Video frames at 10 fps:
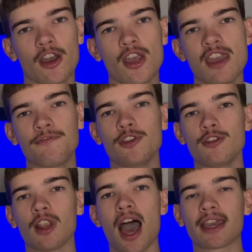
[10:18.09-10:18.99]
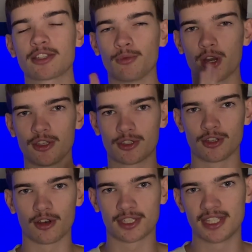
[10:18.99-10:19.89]
If you liked what you
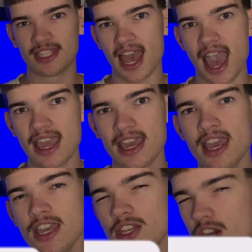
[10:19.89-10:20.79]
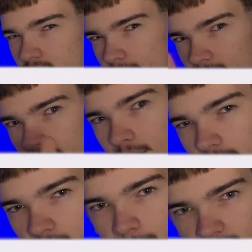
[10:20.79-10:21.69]
saw today, give us a little
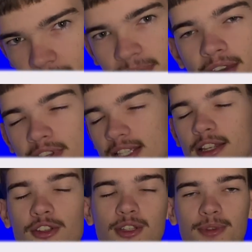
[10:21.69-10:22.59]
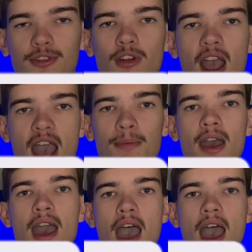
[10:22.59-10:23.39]
thumbs up, give us a little subscribe.